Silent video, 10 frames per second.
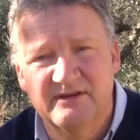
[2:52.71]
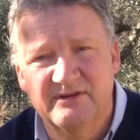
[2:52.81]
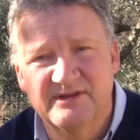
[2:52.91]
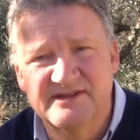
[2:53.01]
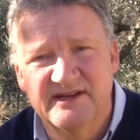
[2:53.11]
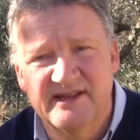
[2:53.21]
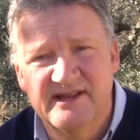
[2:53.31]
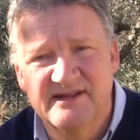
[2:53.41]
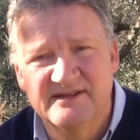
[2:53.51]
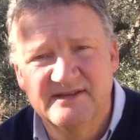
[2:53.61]
on the side of the
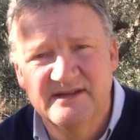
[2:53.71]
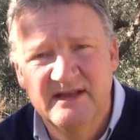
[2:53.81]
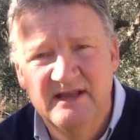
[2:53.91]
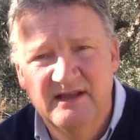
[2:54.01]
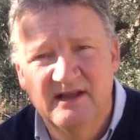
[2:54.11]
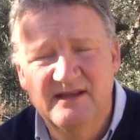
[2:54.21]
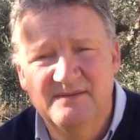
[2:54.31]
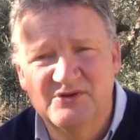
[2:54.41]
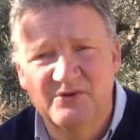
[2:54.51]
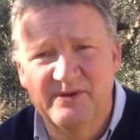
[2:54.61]
house. I
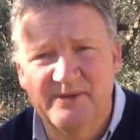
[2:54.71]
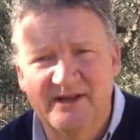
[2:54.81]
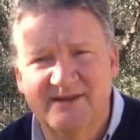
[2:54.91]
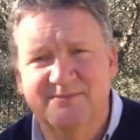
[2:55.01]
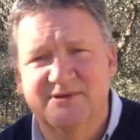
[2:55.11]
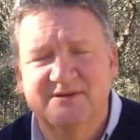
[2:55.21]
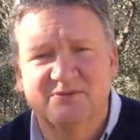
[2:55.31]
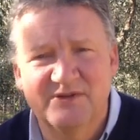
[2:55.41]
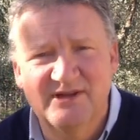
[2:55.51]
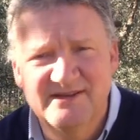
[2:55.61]
keep talking about it, but
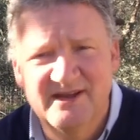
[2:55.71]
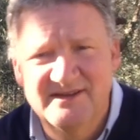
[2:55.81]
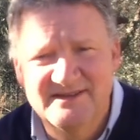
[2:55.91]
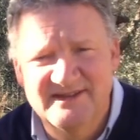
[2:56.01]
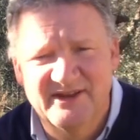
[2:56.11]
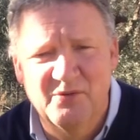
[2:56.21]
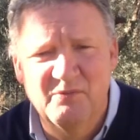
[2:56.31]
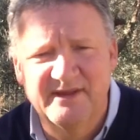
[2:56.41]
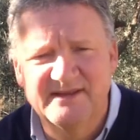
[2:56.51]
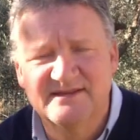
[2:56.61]
we, I need to get on
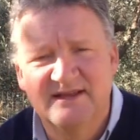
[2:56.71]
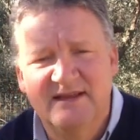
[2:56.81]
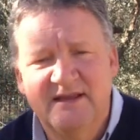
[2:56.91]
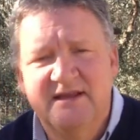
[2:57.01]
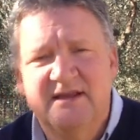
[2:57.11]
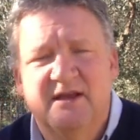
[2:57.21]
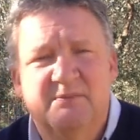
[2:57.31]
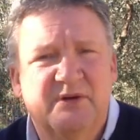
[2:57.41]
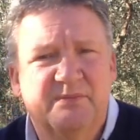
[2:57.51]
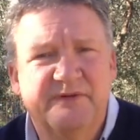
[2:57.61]
with it.
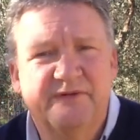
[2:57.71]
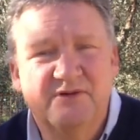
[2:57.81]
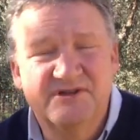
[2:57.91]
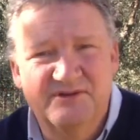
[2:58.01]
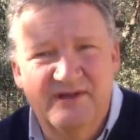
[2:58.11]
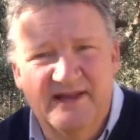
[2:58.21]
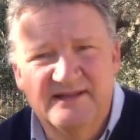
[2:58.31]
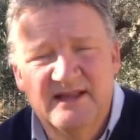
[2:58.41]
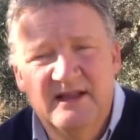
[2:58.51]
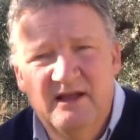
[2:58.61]
But before I do that,
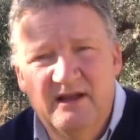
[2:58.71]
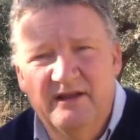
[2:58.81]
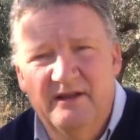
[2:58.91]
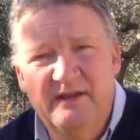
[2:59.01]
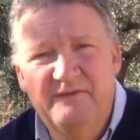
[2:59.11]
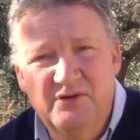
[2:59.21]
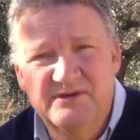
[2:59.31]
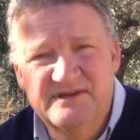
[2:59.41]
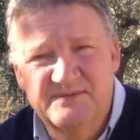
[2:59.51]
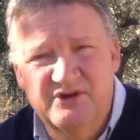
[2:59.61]
uh, if you
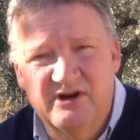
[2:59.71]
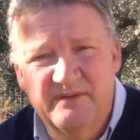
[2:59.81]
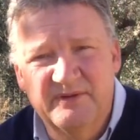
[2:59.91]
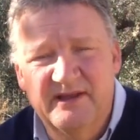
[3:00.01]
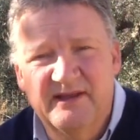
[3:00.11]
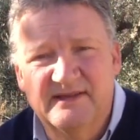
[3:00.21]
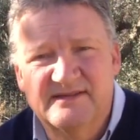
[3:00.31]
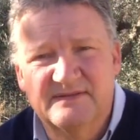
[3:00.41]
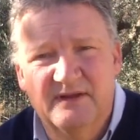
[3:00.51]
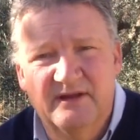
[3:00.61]
could subscribe,
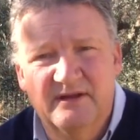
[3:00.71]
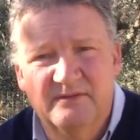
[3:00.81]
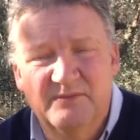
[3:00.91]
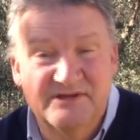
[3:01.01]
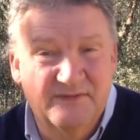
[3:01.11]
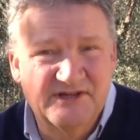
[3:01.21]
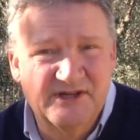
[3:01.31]
it's um, it's obviously